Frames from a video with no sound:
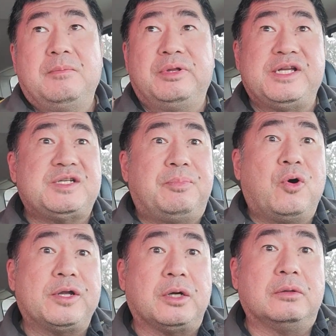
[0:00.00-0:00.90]
please
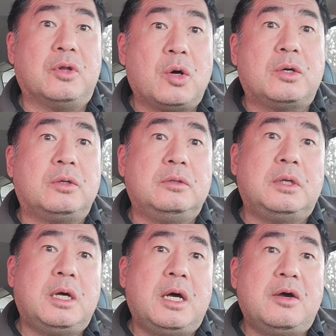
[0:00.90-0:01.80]
support your local
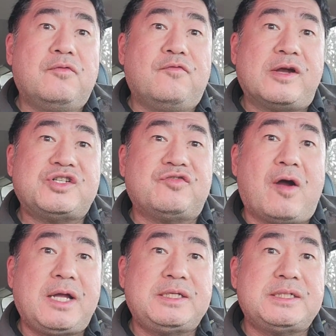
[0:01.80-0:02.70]

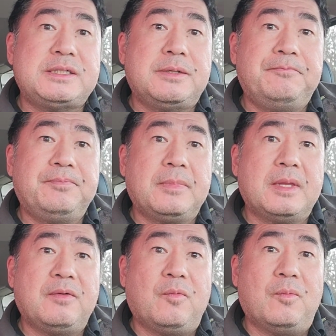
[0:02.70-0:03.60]
restaurants
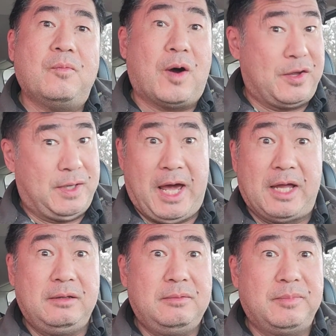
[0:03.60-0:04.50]
while you
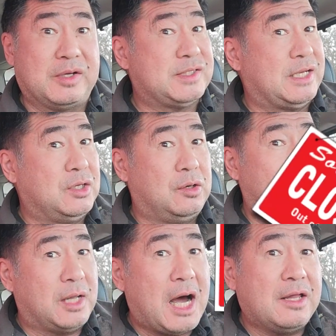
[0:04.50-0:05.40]
can, because I know a
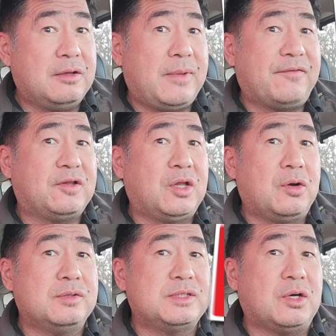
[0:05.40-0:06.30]
lot of them have
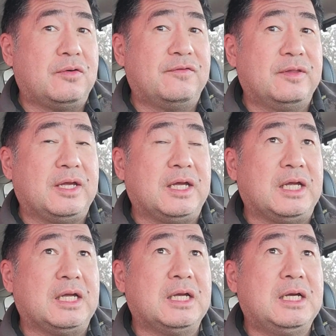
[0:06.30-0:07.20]
closed over
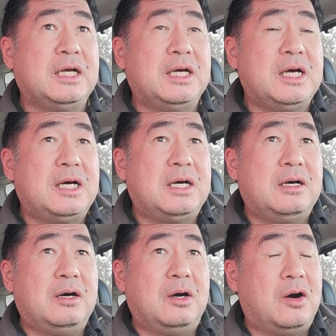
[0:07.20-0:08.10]
the
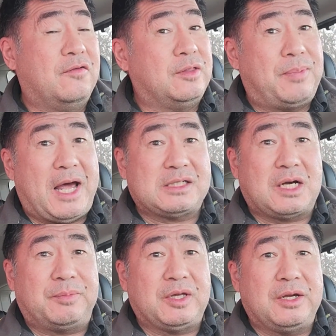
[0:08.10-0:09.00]
past
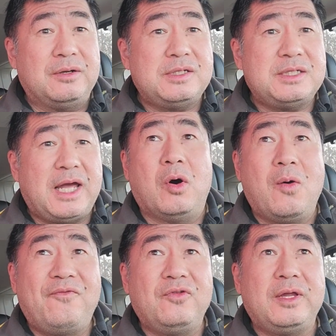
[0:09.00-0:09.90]
couple years.
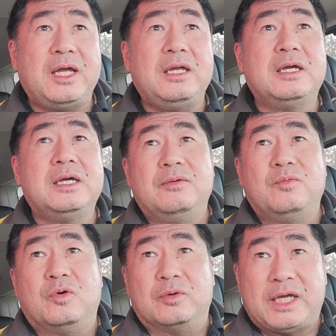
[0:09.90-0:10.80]
Hopefully,
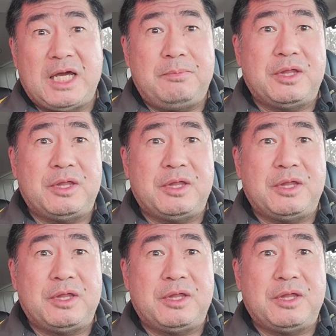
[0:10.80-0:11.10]
we'll keep